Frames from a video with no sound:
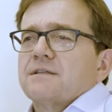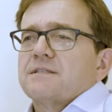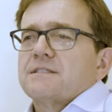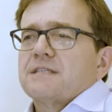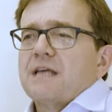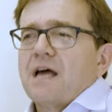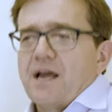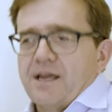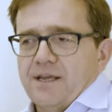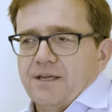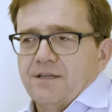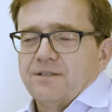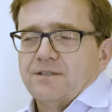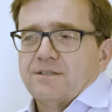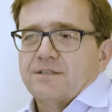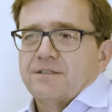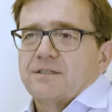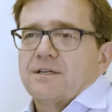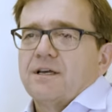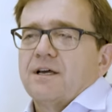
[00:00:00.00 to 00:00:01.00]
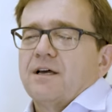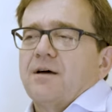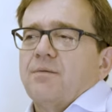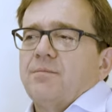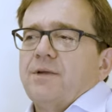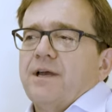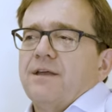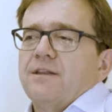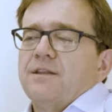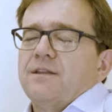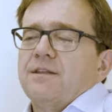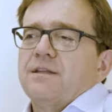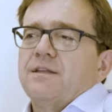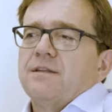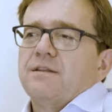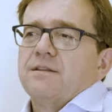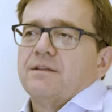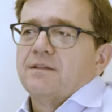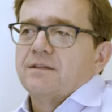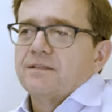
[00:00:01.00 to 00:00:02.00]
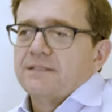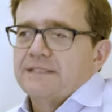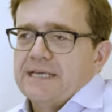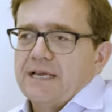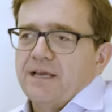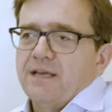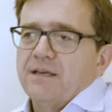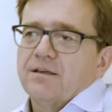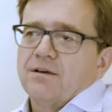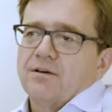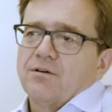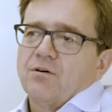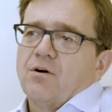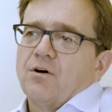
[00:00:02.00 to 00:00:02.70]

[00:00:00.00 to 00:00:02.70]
science and the data